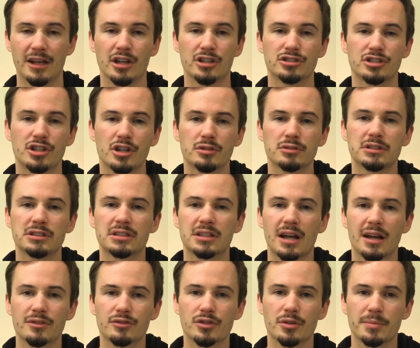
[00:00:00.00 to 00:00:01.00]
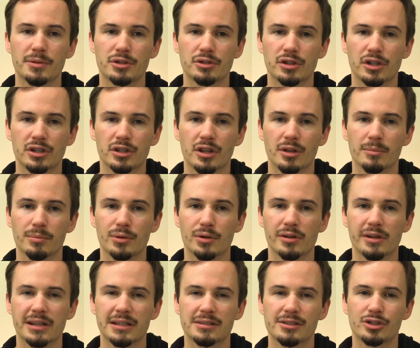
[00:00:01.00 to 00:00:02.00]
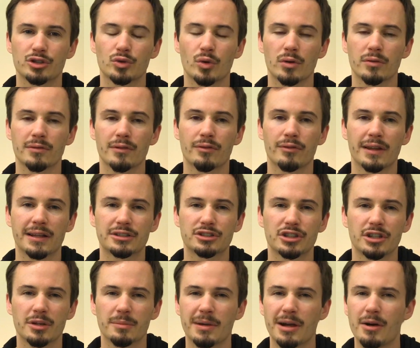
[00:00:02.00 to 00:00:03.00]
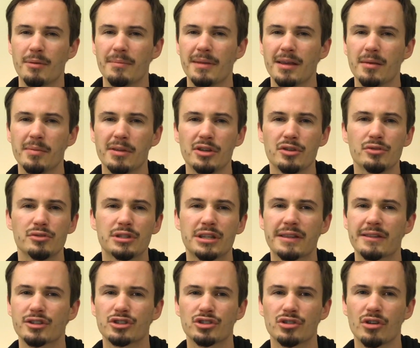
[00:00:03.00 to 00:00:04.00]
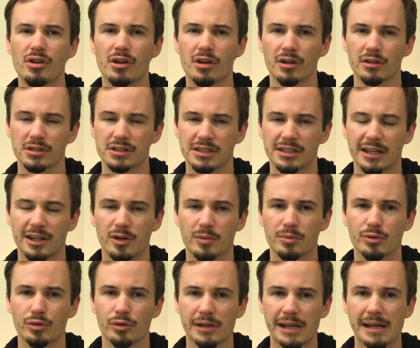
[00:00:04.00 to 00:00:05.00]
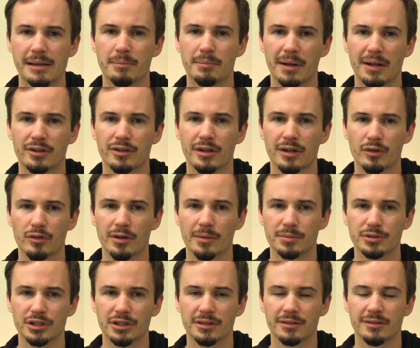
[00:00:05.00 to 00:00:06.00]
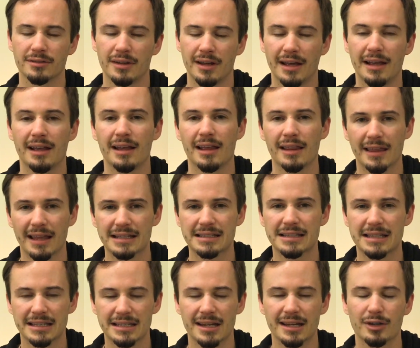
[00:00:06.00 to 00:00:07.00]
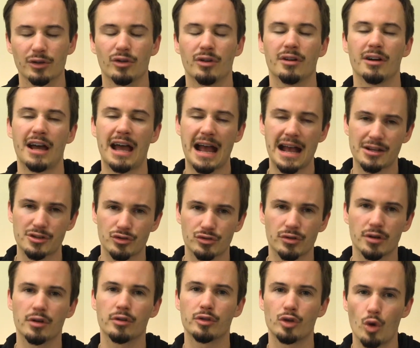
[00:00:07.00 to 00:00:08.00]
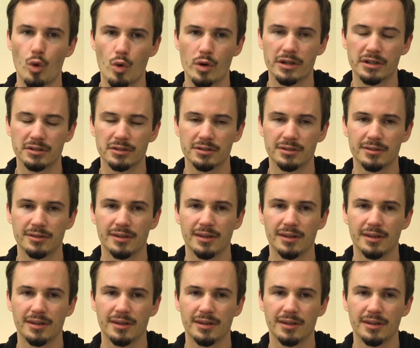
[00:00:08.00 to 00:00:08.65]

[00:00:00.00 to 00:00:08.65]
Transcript: Snowden's contribution to the book is a short reflection about maybe using the stars to help create better encryption. That's the title, Astro Noise.